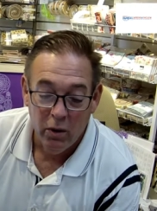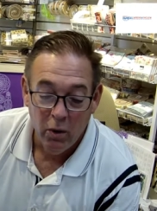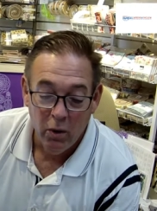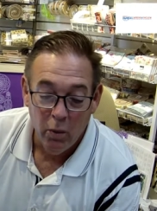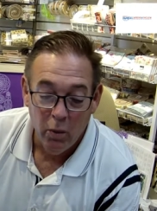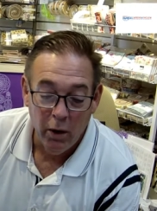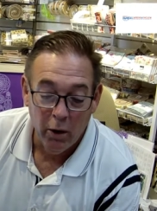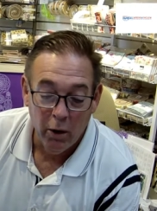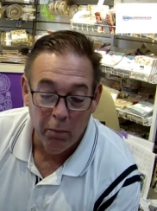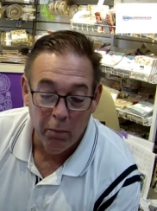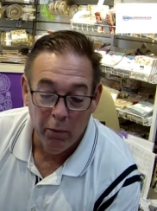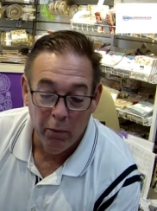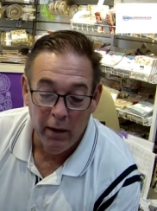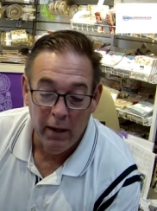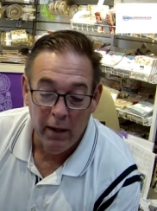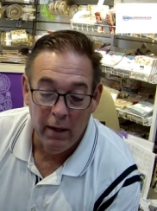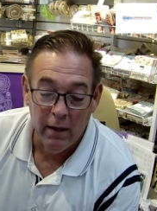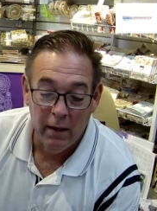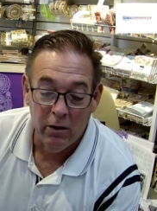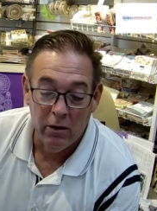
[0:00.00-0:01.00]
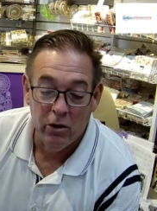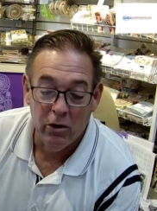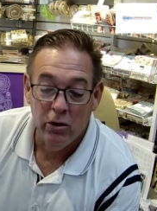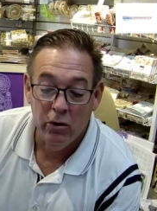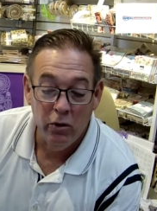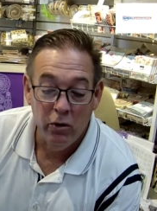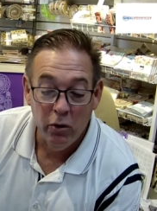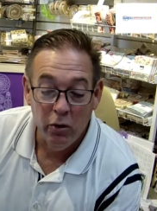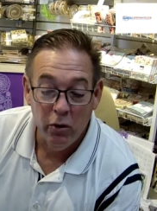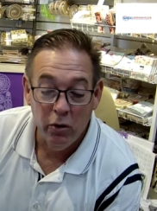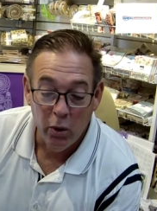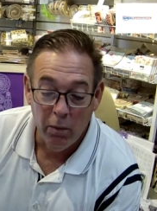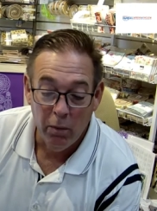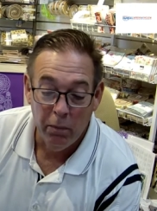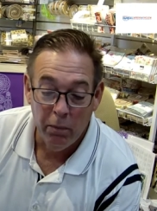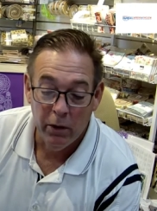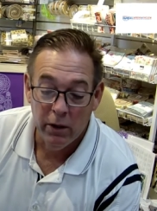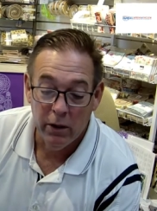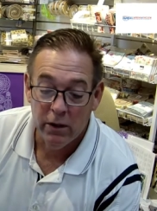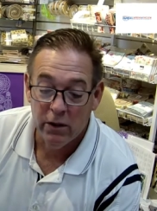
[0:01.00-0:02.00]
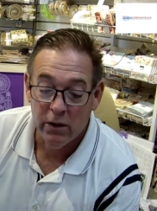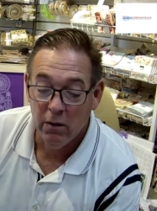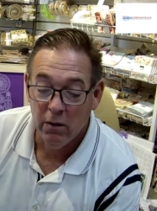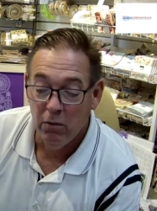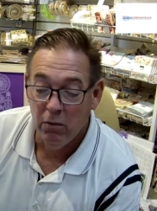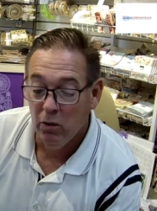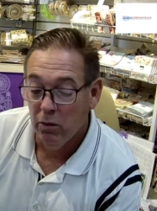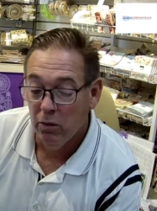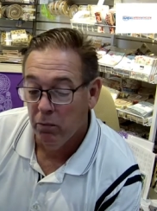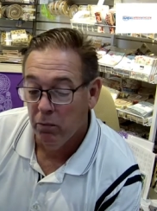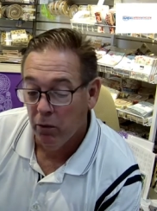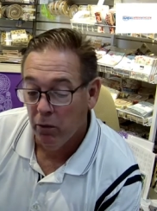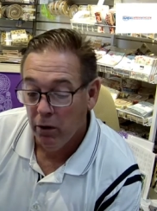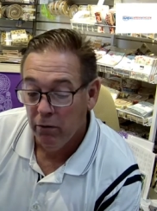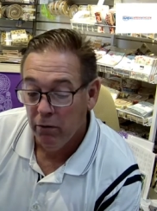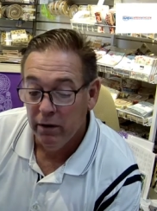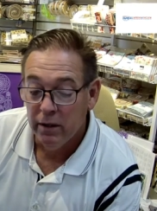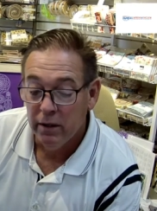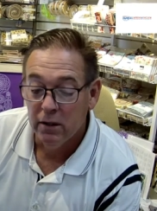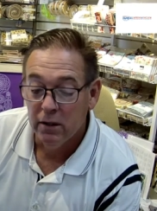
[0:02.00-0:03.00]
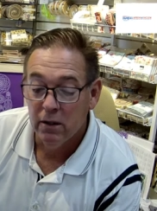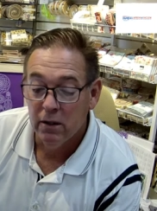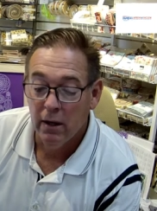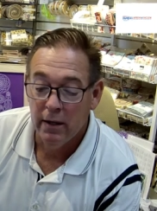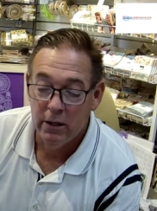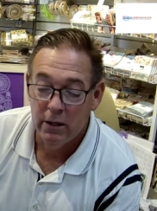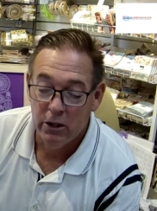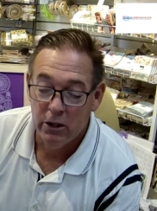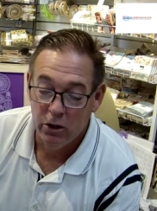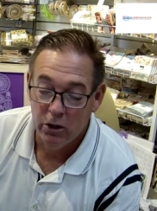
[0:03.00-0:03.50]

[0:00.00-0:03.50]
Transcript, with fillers: we are bringing in two new quill books, some new embroidery designs,